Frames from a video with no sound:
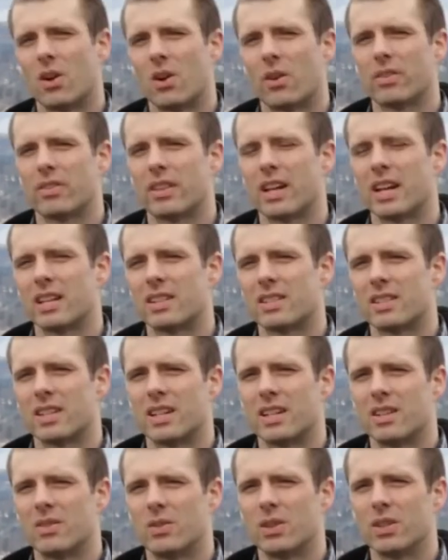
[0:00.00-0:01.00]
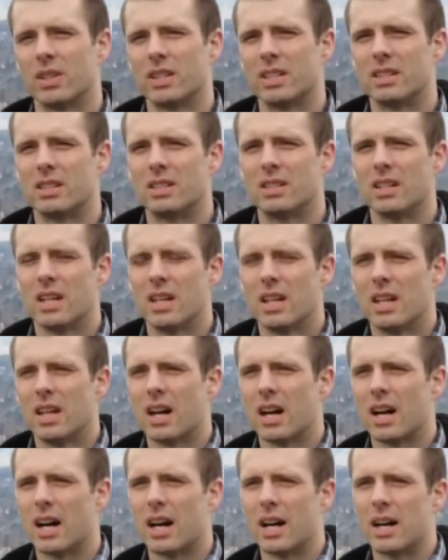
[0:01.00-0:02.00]
in all things and it really
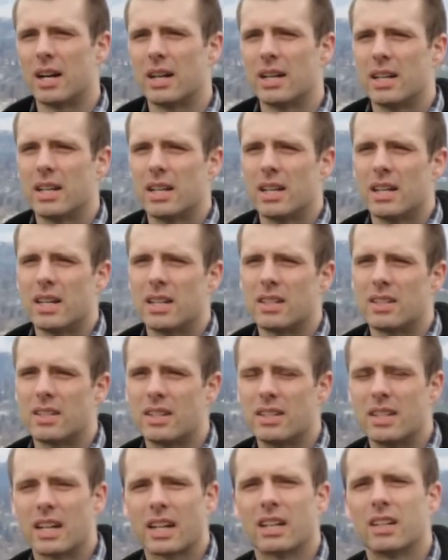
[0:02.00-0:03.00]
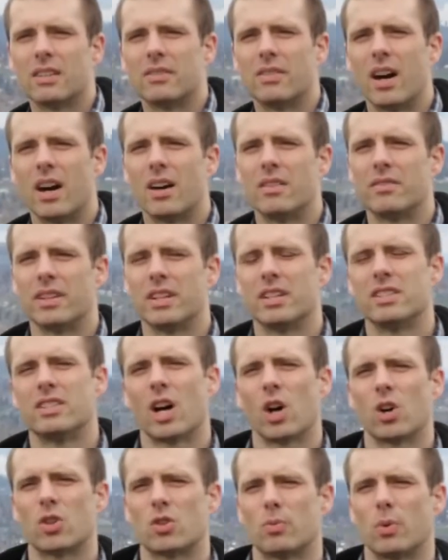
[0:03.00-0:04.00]
uh, is indicative of an
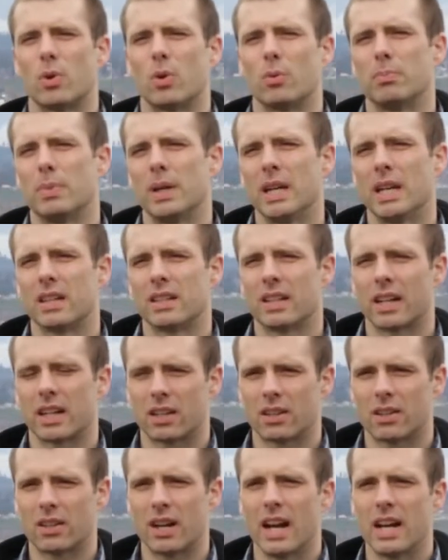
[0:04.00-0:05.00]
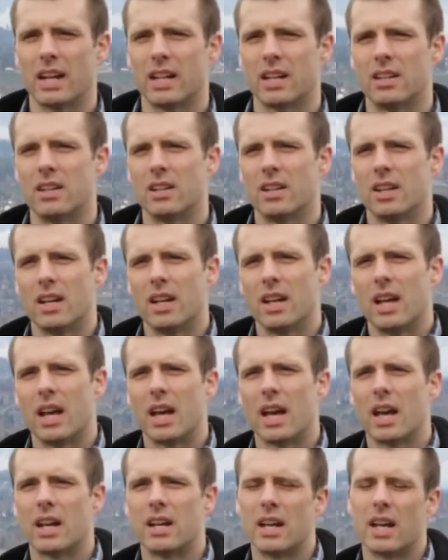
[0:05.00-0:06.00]
intelligible being that created
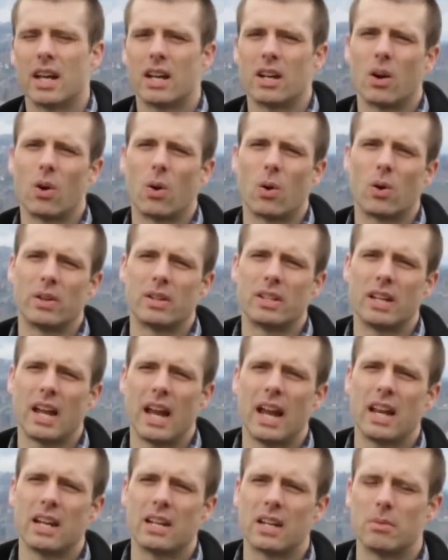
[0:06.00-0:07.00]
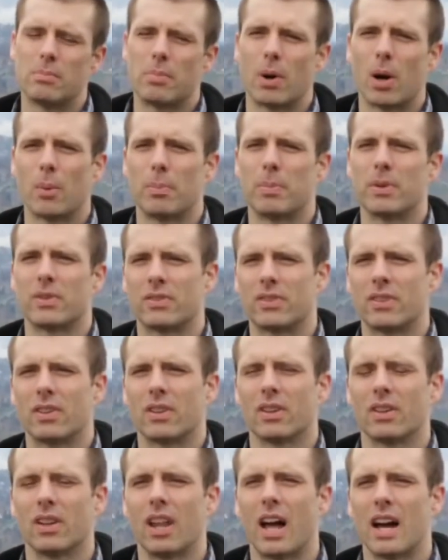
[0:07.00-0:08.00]
and, and ordained and purposed
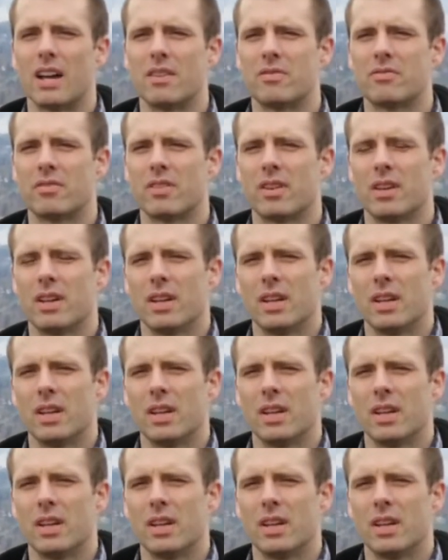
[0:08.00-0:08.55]
life